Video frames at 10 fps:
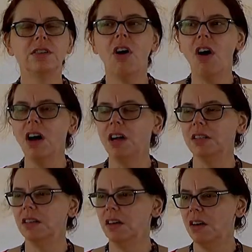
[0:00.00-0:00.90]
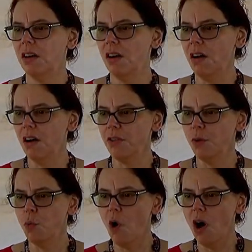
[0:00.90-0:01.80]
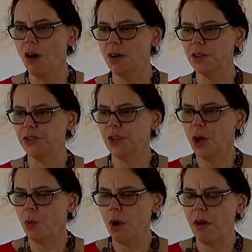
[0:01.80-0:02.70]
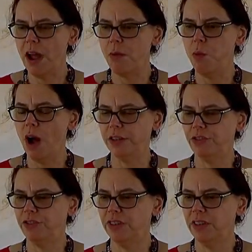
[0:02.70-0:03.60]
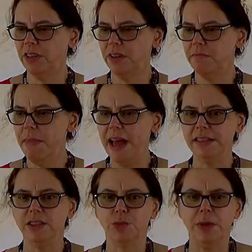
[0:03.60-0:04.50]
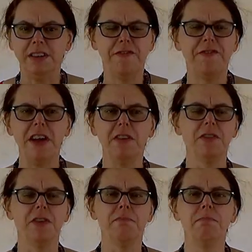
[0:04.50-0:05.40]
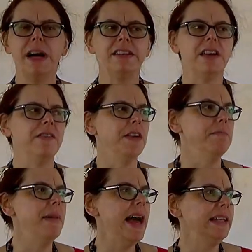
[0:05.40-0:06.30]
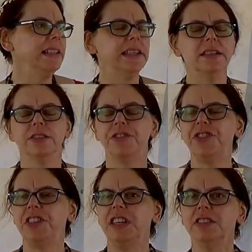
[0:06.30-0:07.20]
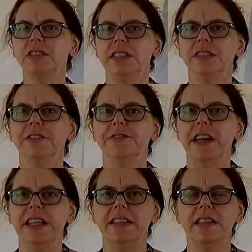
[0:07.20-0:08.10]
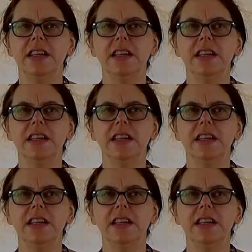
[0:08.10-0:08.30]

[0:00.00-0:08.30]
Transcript: Gone are the walls where I watched, maddened when fell the might of the man-killer skilled in the fight.